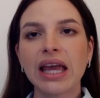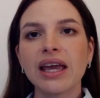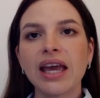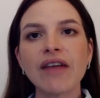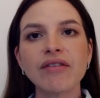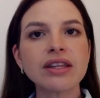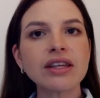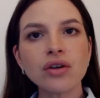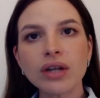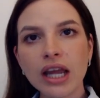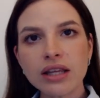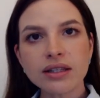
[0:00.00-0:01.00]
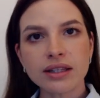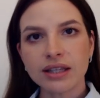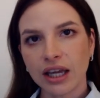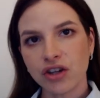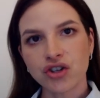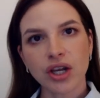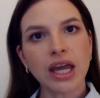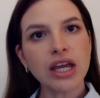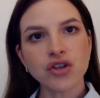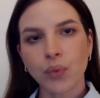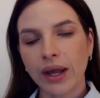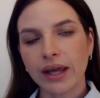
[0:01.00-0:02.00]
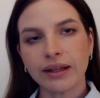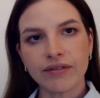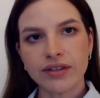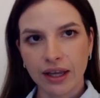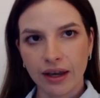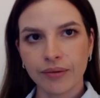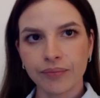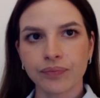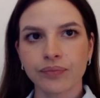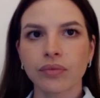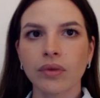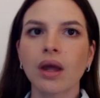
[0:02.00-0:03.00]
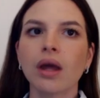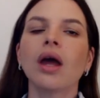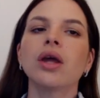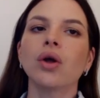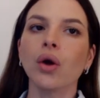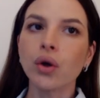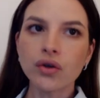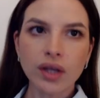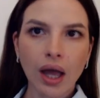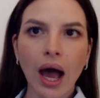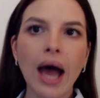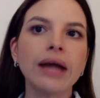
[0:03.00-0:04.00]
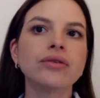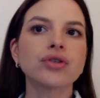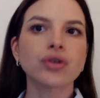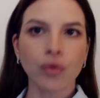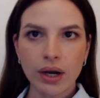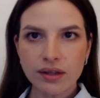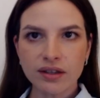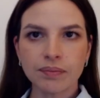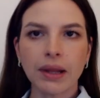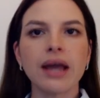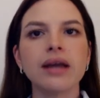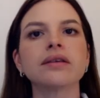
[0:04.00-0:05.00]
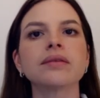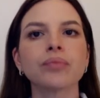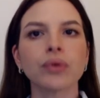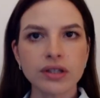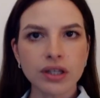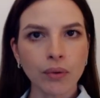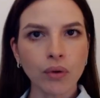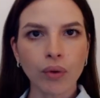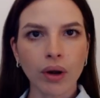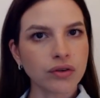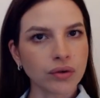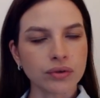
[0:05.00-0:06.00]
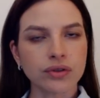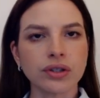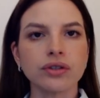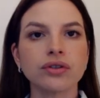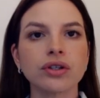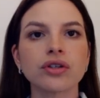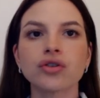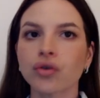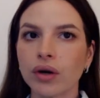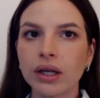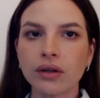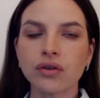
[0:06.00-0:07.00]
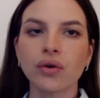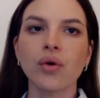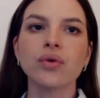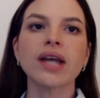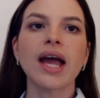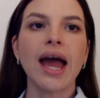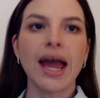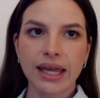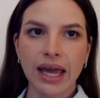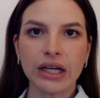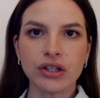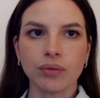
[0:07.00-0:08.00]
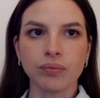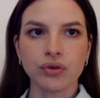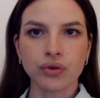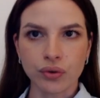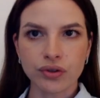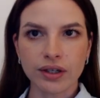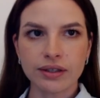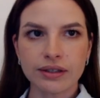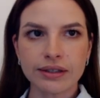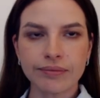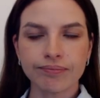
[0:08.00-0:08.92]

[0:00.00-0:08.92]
Everything you need to teach each week lives here. Your user guide, screen displays, printable resources, screening tools, and catch-up resources.